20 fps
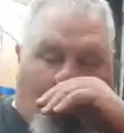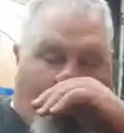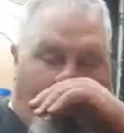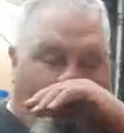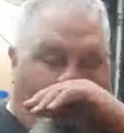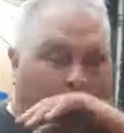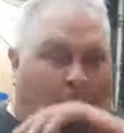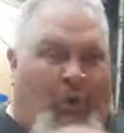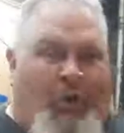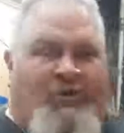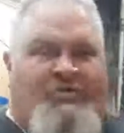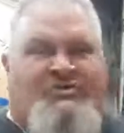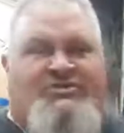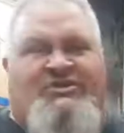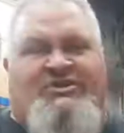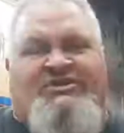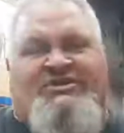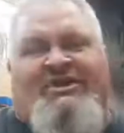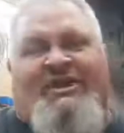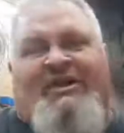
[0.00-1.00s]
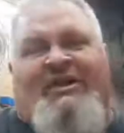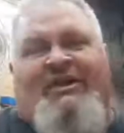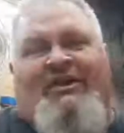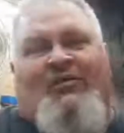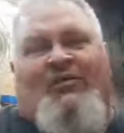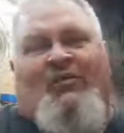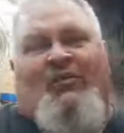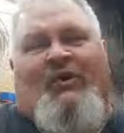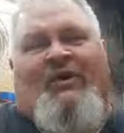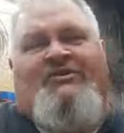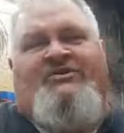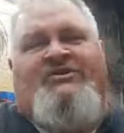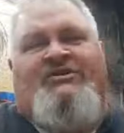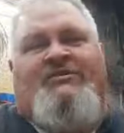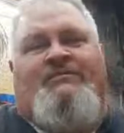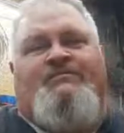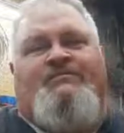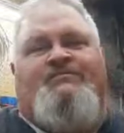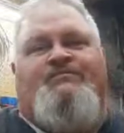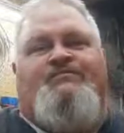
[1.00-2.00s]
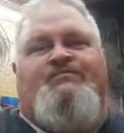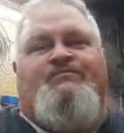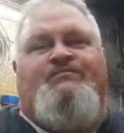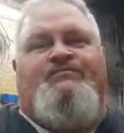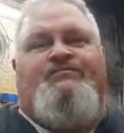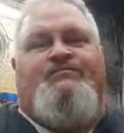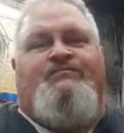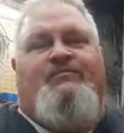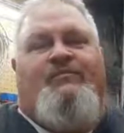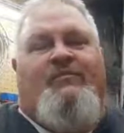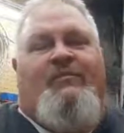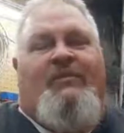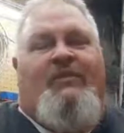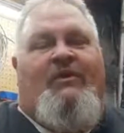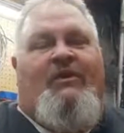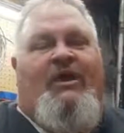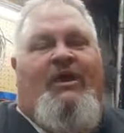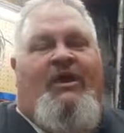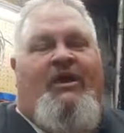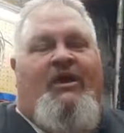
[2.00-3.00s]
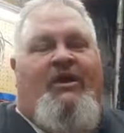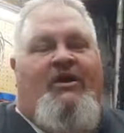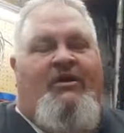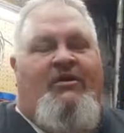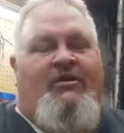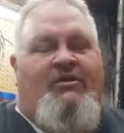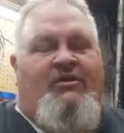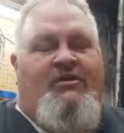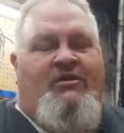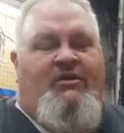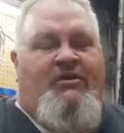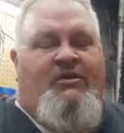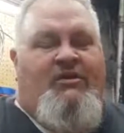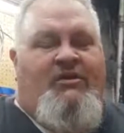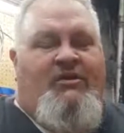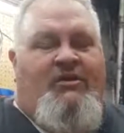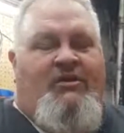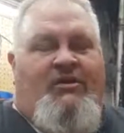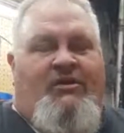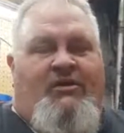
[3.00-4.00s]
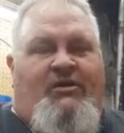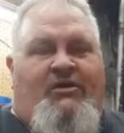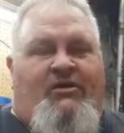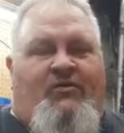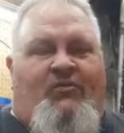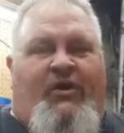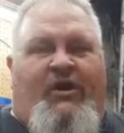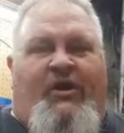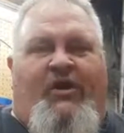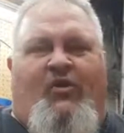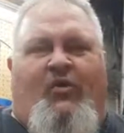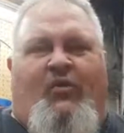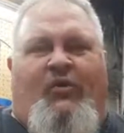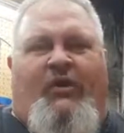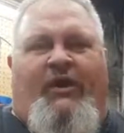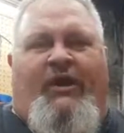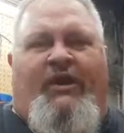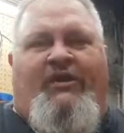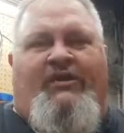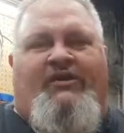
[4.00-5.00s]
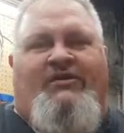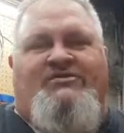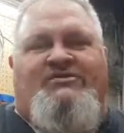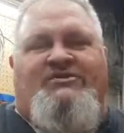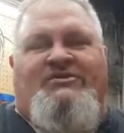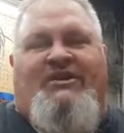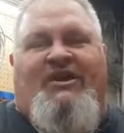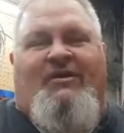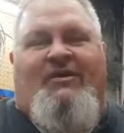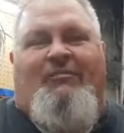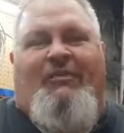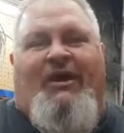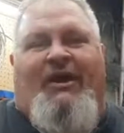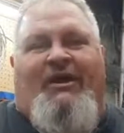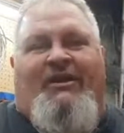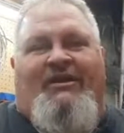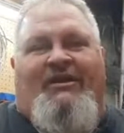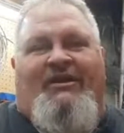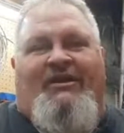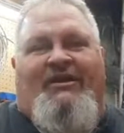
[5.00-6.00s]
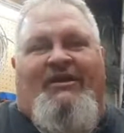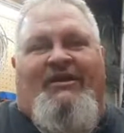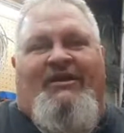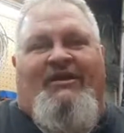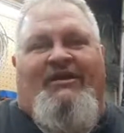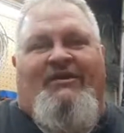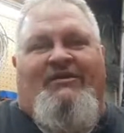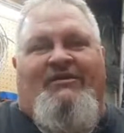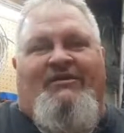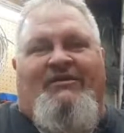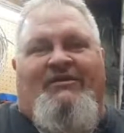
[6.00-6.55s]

When I was just getting into wrenching, we had an old lady that used to come by the